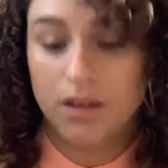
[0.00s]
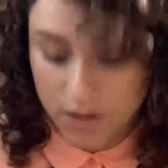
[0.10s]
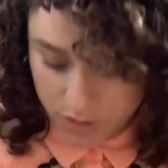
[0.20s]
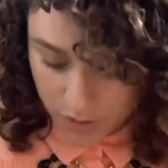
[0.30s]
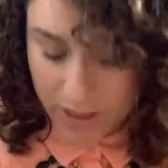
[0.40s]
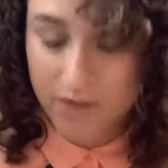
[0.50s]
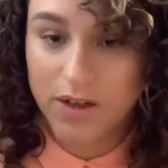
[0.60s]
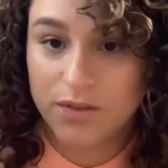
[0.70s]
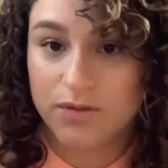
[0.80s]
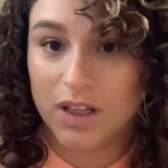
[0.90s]
So I have
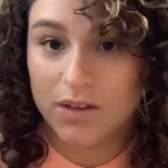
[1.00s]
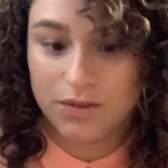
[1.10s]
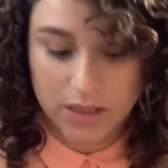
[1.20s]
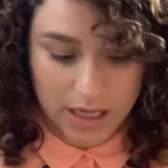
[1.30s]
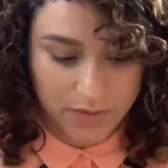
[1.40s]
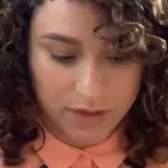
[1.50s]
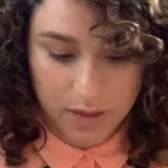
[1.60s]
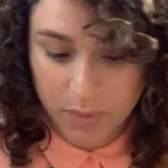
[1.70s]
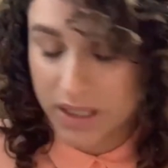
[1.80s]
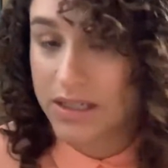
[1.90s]
not fluffed, I have
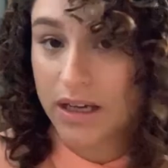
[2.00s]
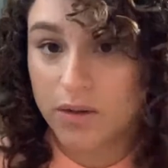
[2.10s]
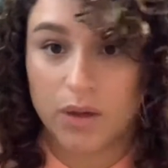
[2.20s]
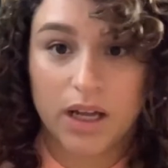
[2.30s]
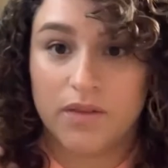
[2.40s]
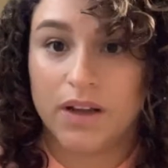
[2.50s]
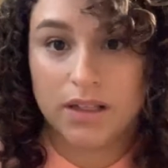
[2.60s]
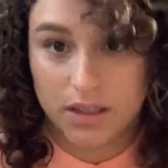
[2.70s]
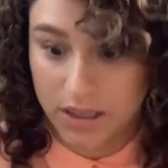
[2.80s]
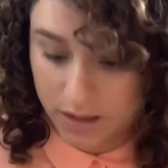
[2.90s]
not picked out, I have not
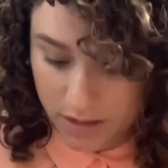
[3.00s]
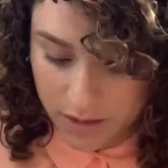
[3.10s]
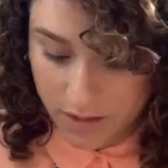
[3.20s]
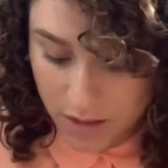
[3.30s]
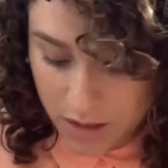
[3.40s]
done anything yet.